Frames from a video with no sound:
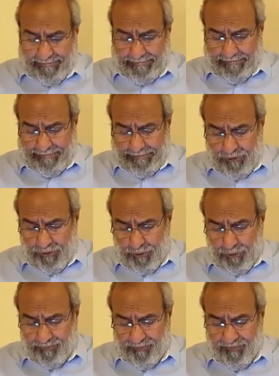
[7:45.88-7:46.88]

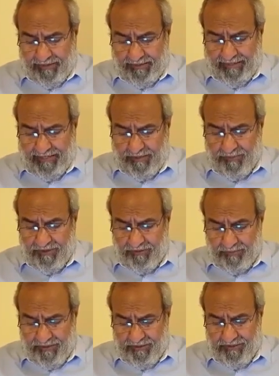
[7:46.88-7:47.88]
So let me
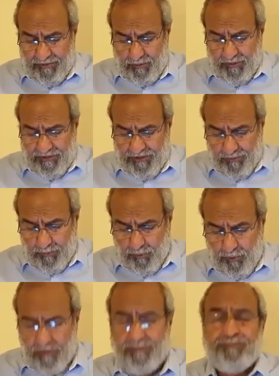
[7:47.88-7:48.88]
repeat it once
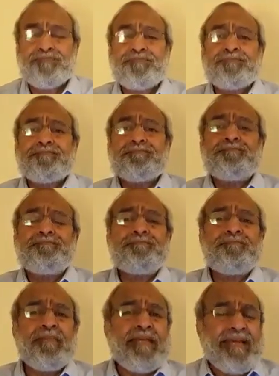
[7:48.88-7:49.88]
more
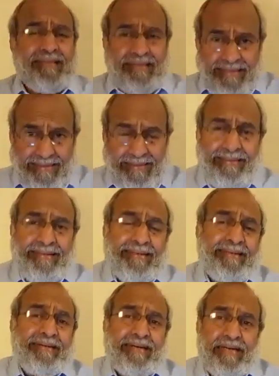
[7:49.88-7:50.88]
and then
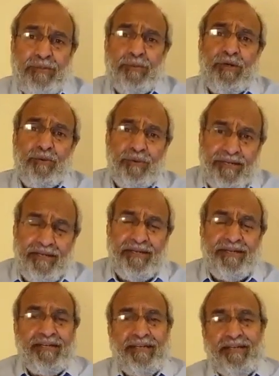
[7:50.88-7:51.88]
I will read
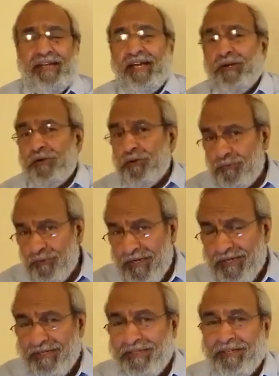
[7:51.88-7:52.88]
it. And don't
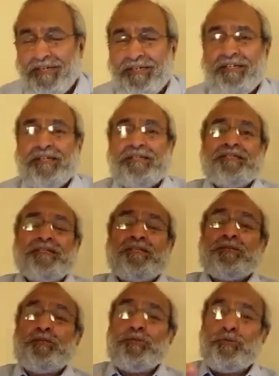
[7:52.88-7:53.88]
forget that the idea is
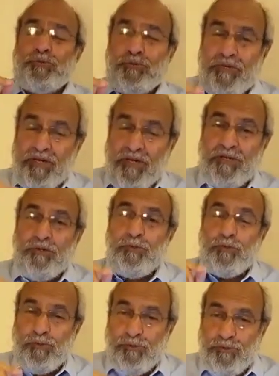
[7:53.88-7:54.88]
that you are
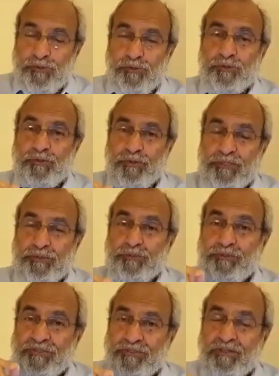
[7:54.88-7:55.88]
also going to
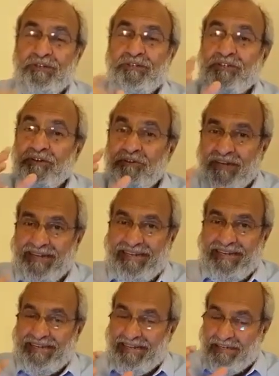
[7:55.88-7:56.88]
start
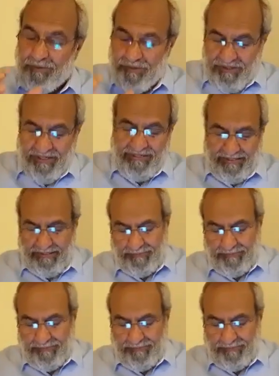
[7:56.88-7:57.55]
reading and reciting.